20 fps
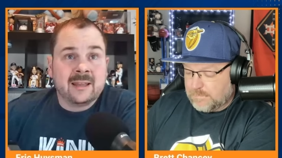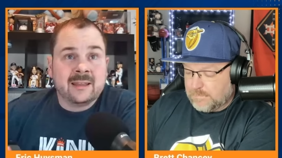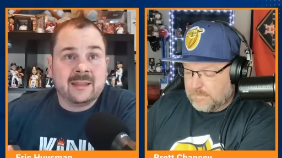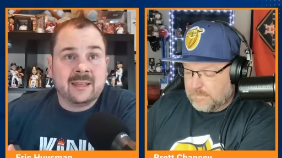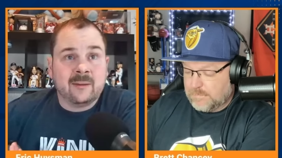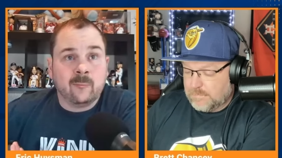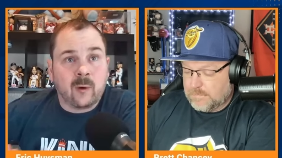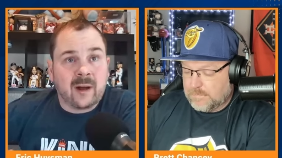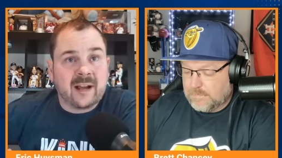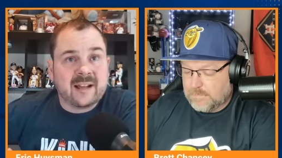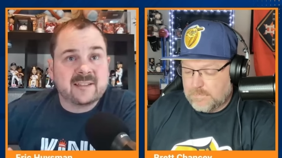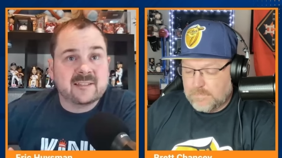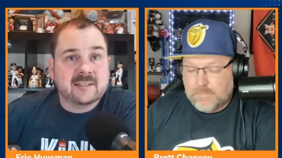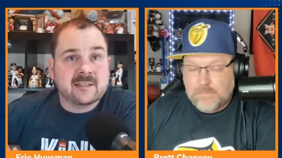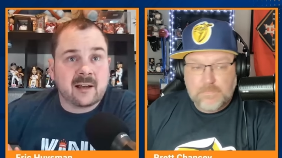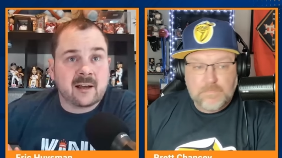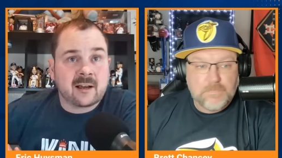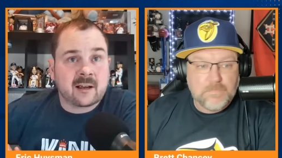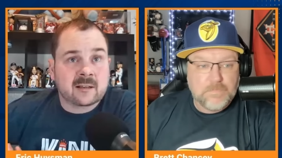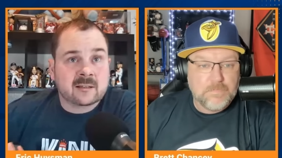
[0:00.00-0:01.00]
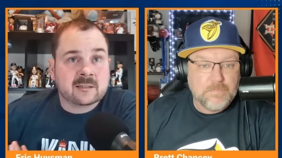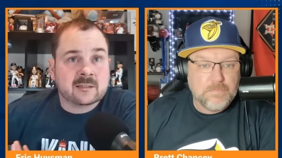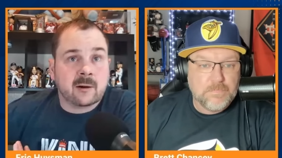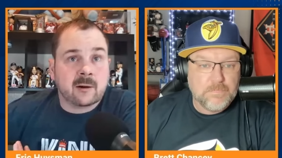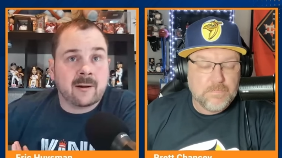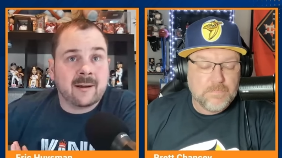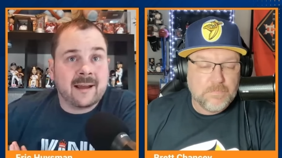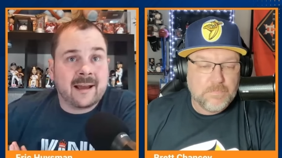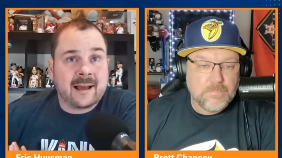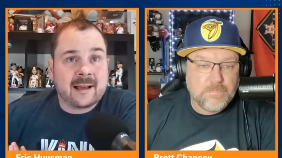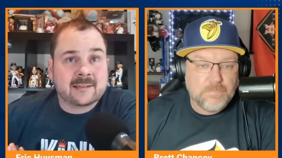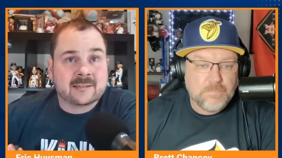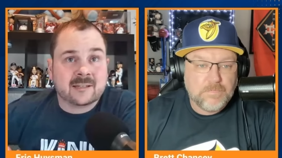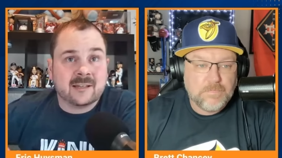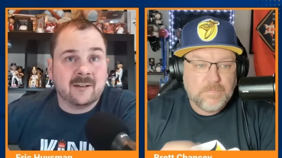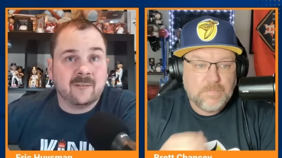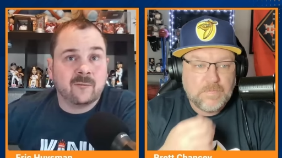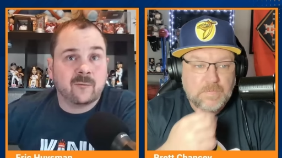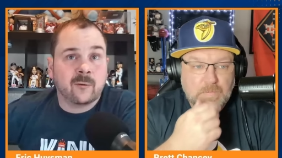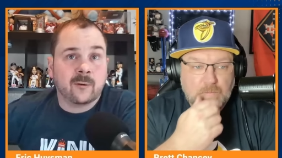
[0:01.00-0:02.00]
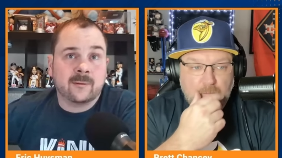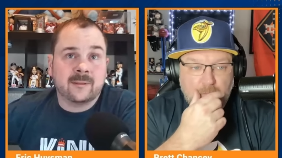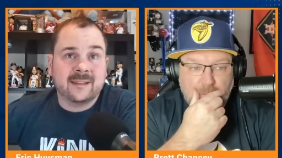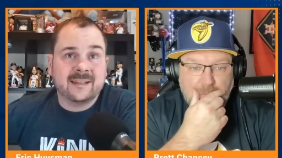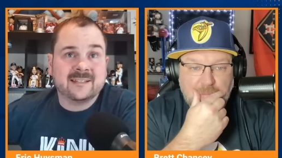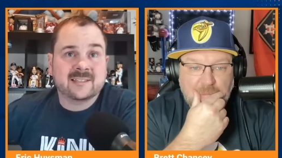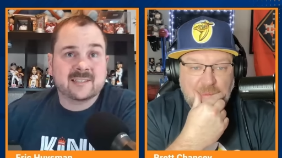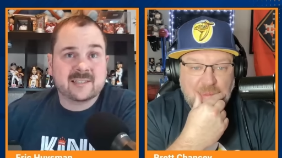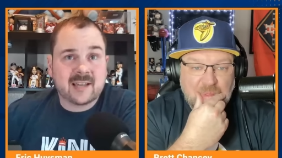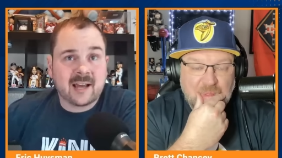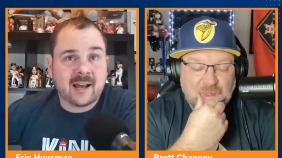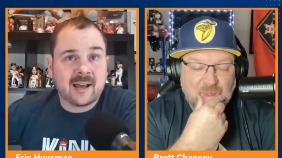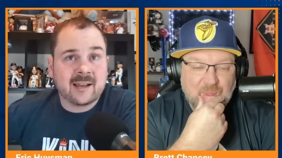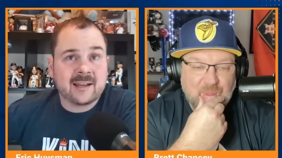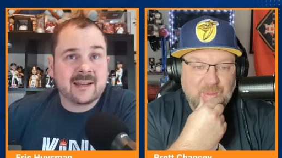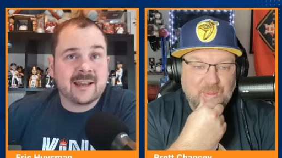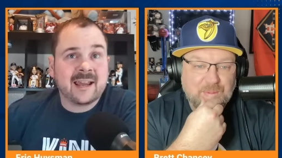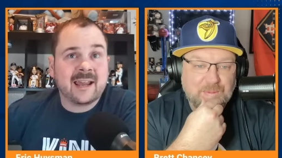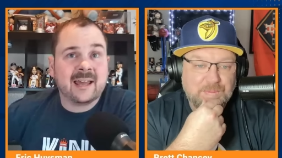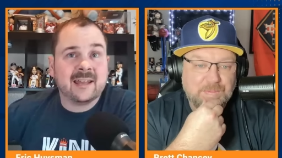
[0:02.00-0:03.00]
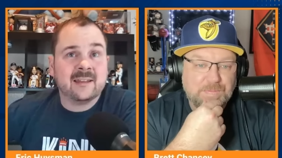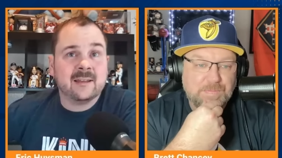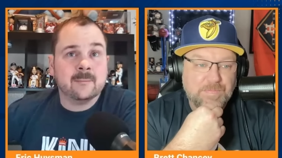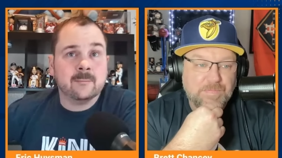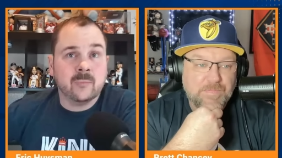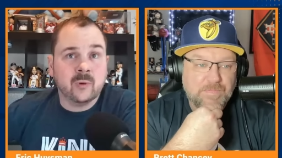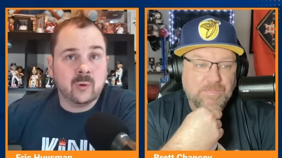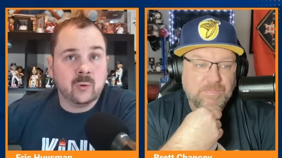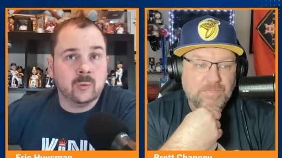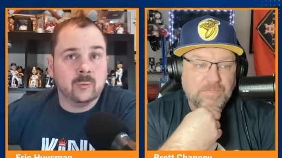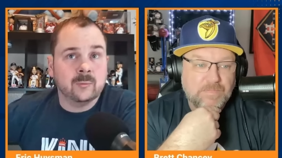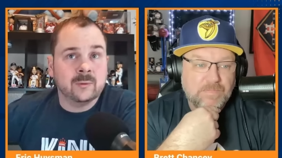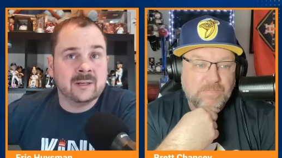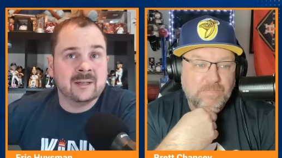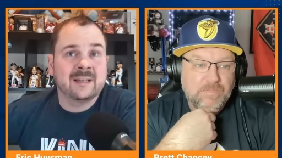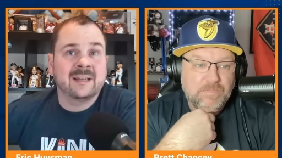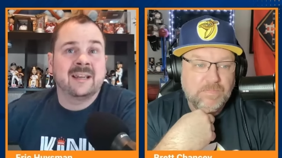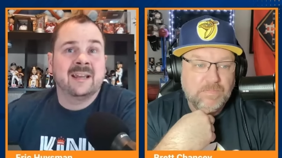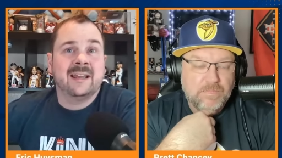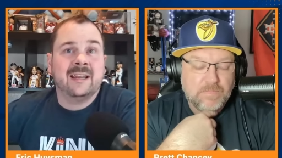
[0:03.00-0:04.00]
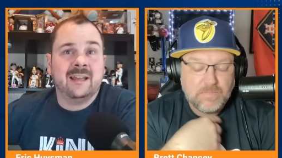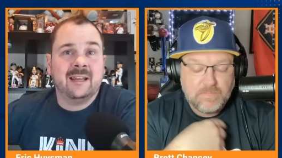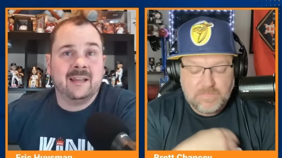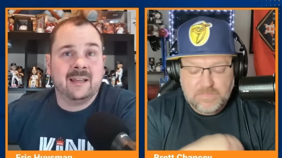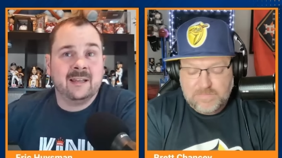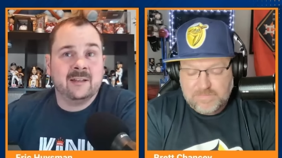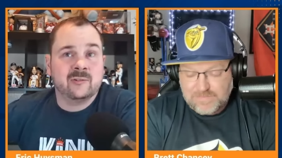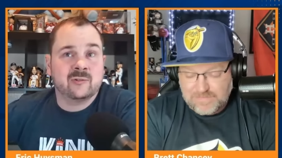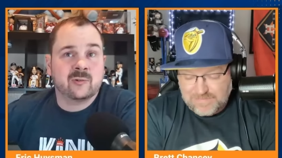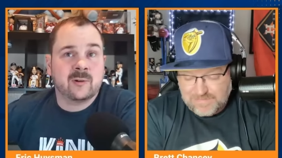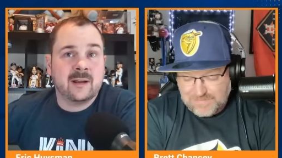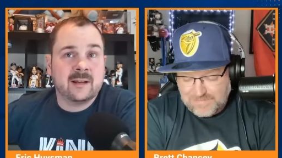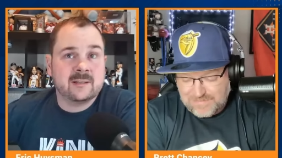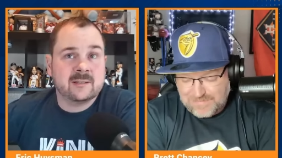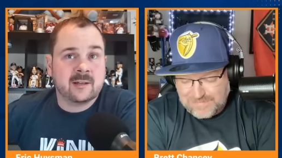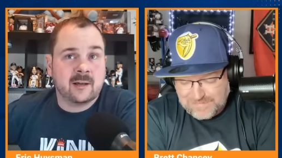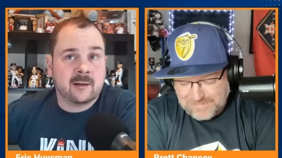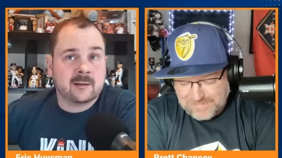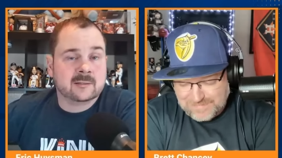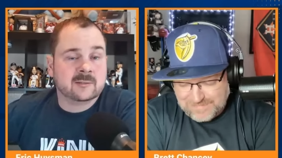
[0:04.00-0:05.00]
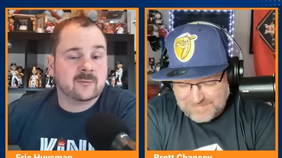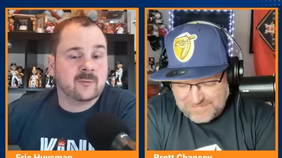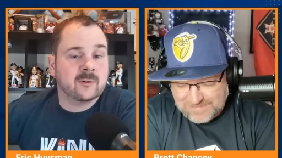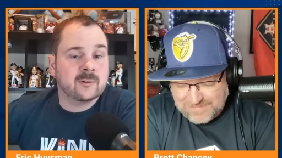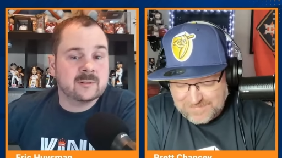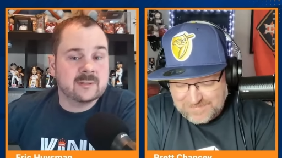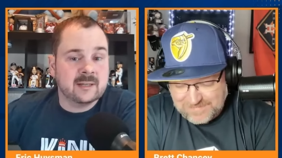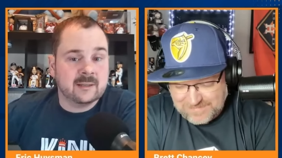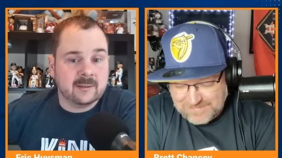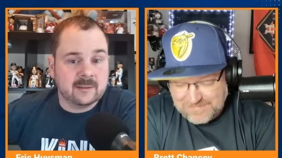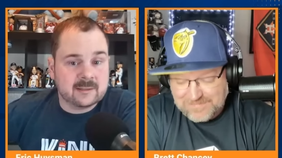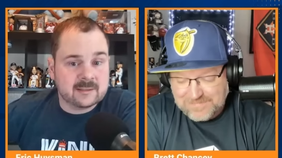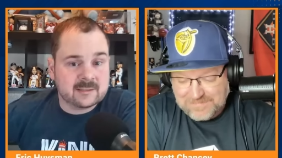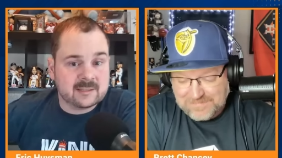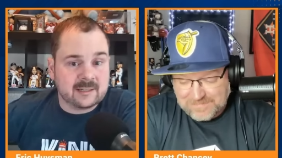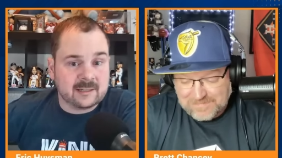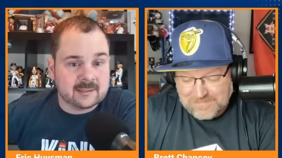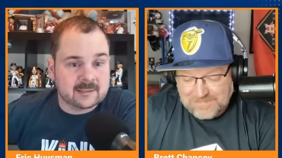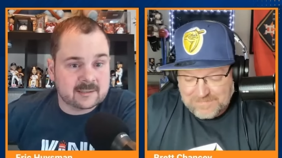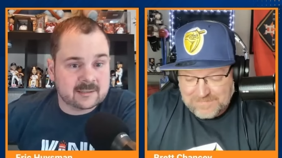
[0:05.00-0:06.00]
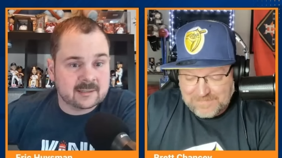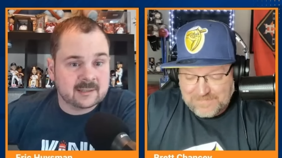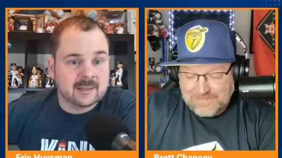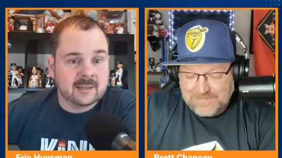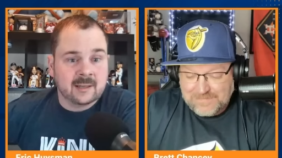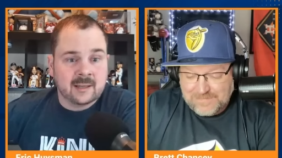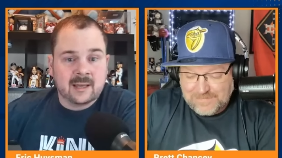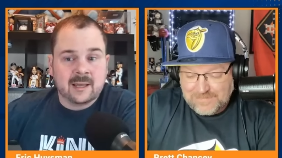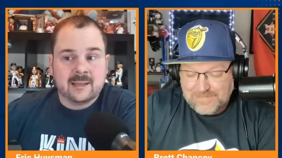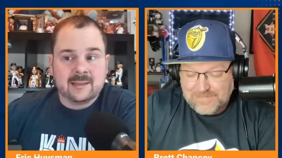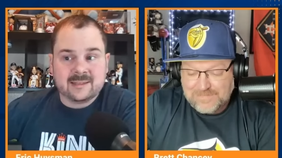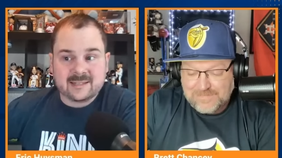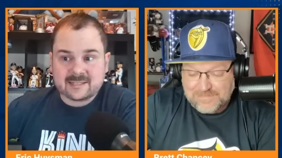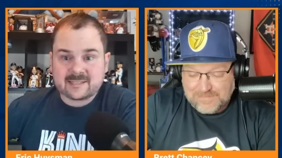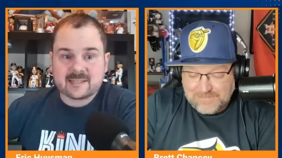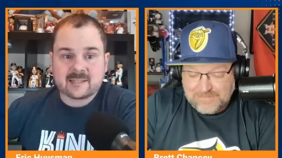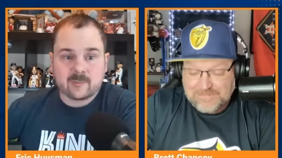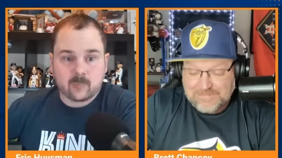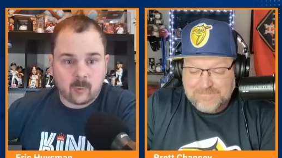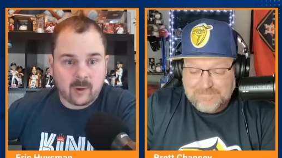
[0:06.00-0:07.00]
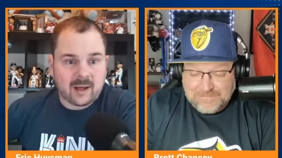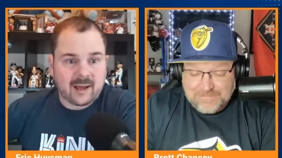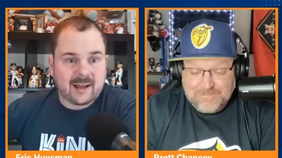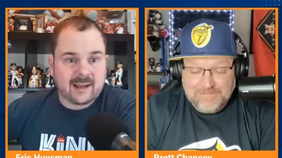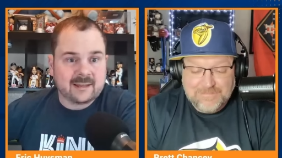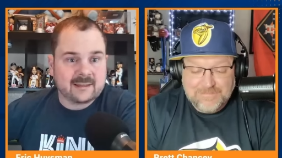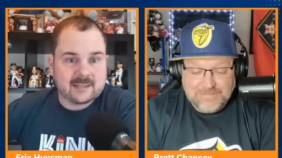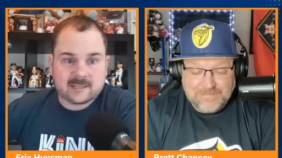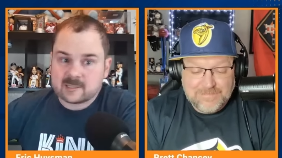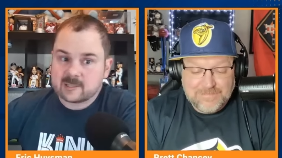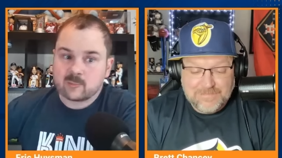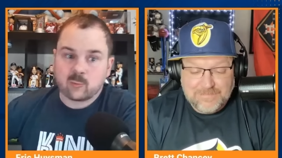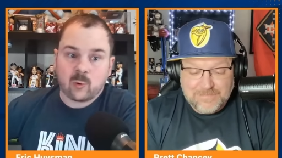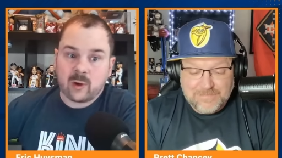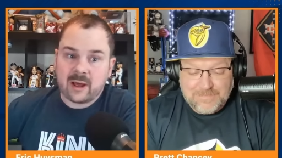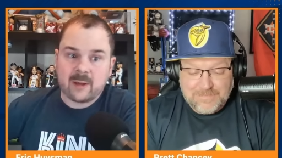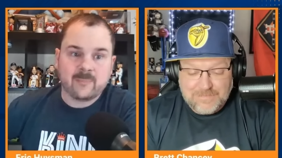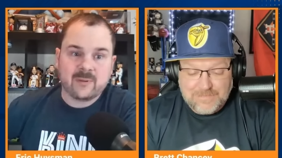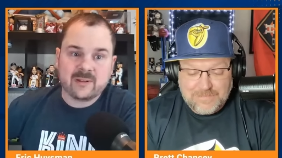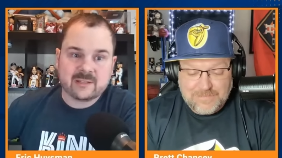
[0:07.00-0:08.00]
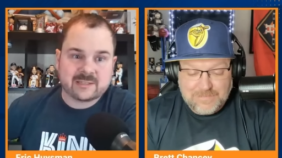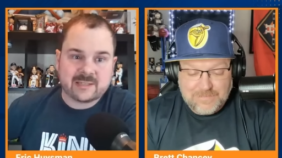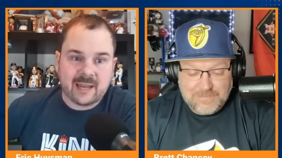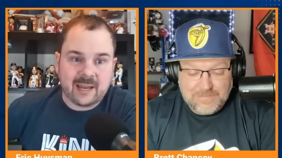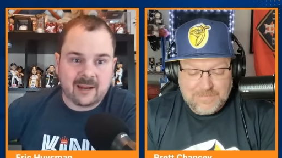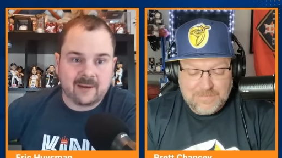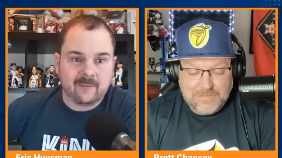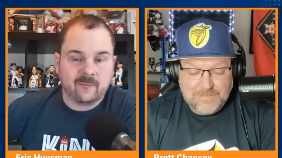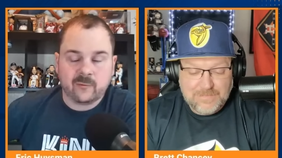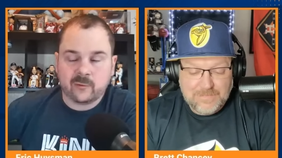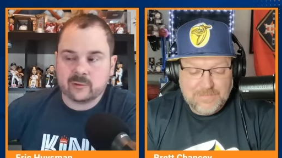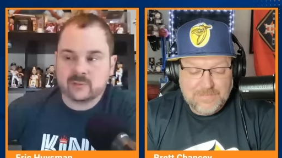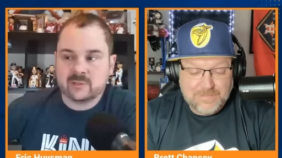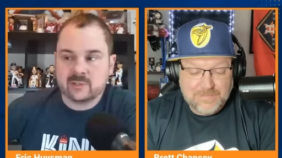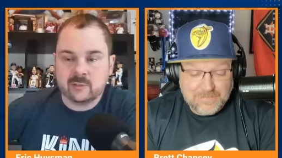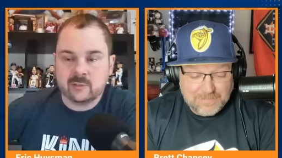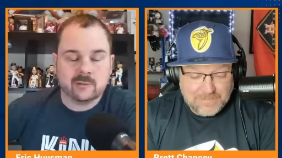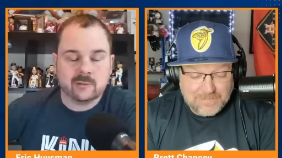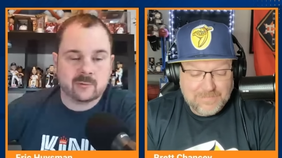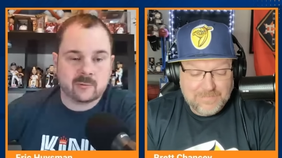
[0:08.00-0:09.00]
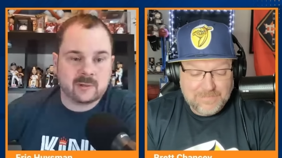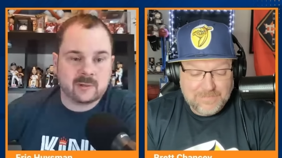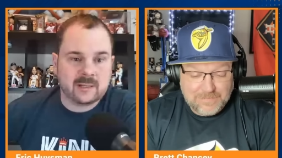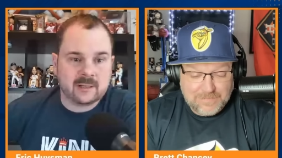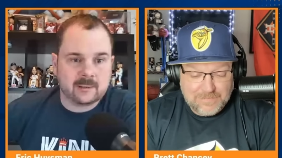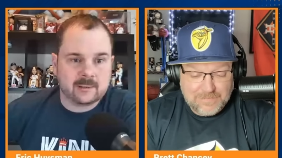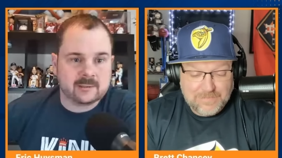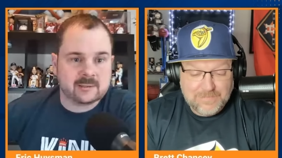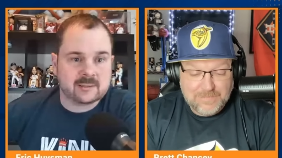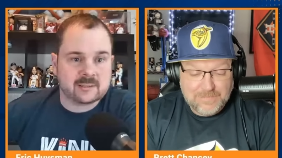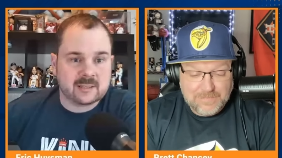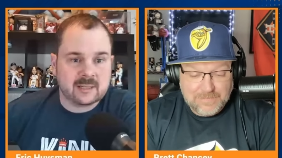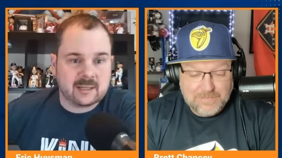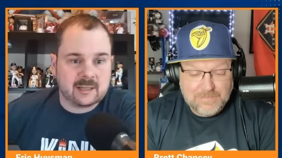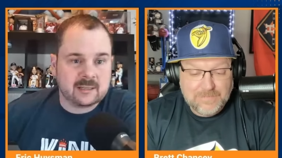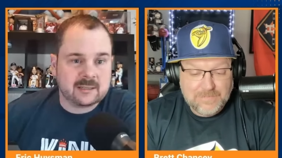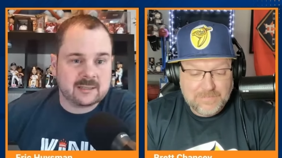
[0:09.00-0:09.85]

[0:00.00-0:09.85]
Speaker 1: The White Sox are asking for the sun and the moon in trade talks for Dylan Cease. This is why. This is why I've been saying for two to three years.